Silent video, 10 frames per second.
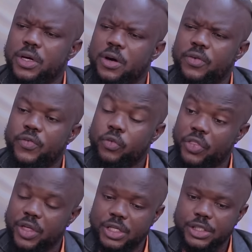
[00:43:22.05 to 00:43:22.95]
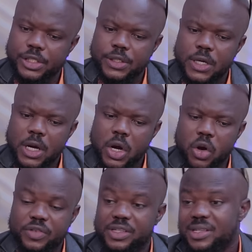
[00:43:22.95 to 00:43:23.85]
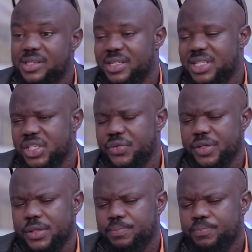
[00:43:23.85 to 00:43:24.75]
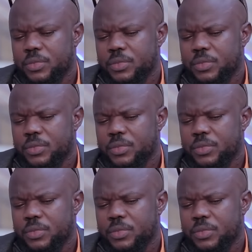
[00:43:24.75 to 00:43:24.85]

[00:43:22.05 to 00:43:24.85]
the footage of the CCTV,